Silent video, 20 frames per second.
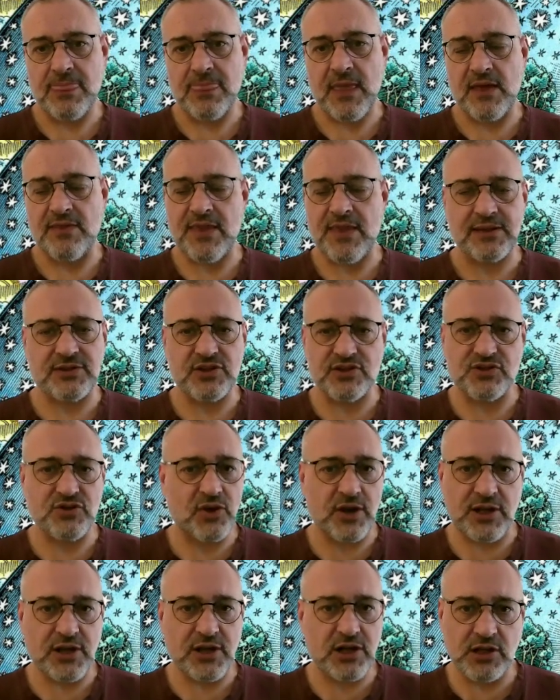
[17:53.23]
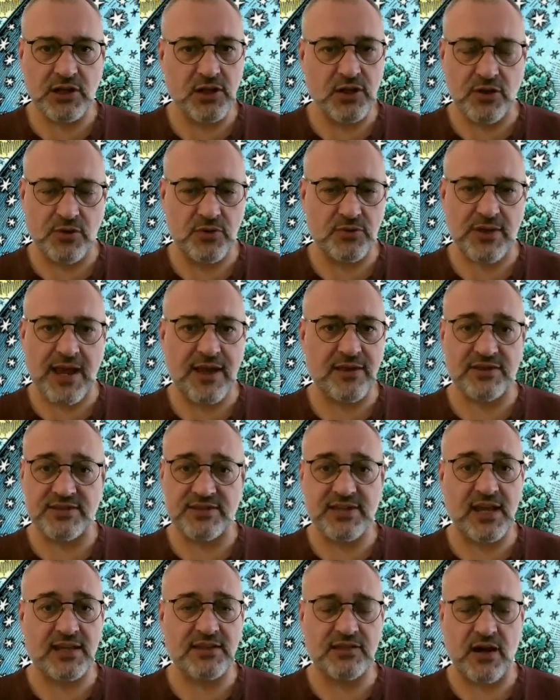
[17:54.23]
And that does not include how the
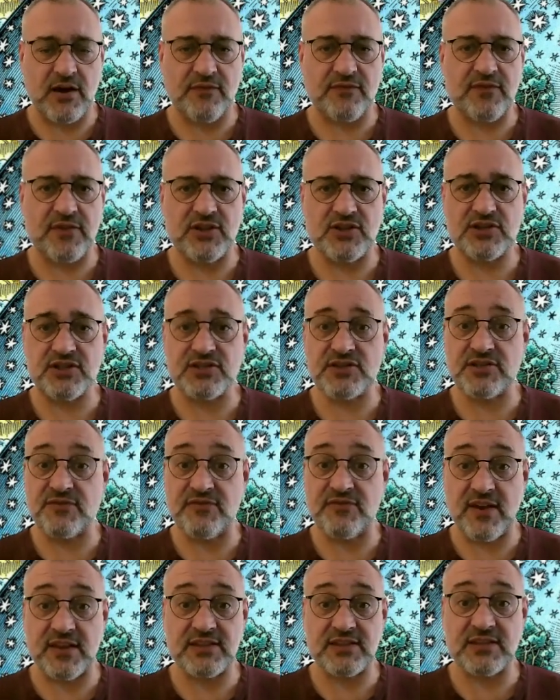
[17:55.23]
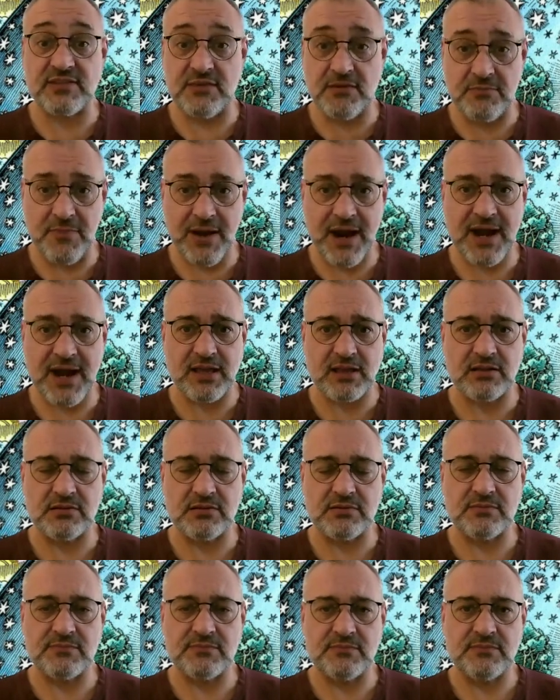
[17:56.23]
10 dart finish has affected the male
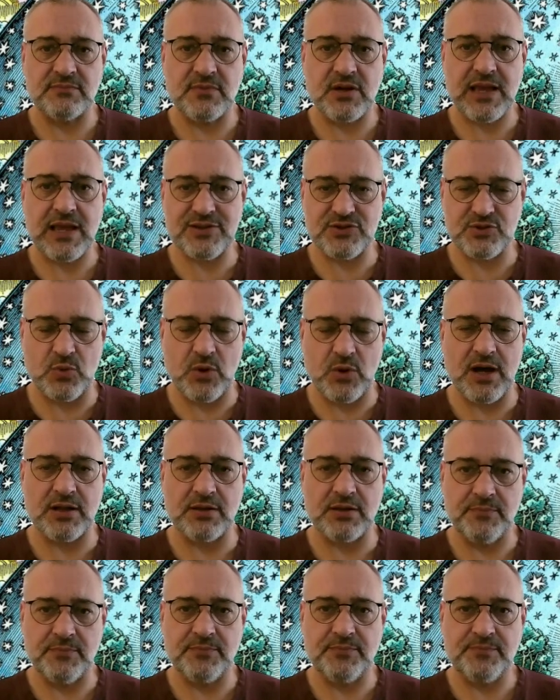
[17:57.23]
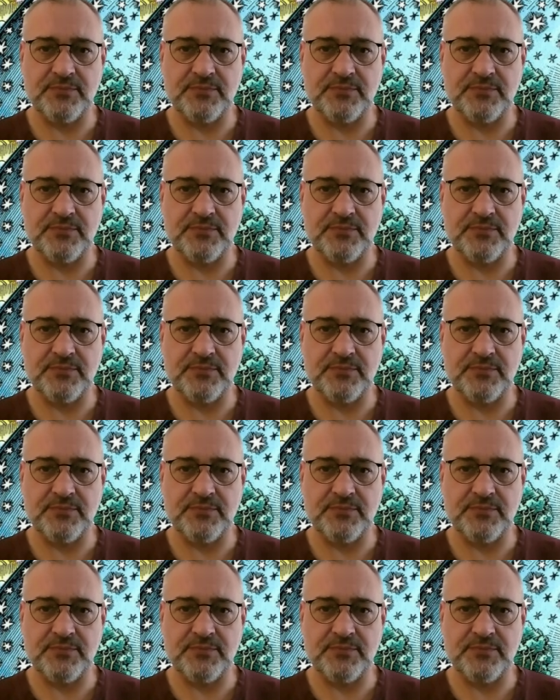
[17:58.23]
as well.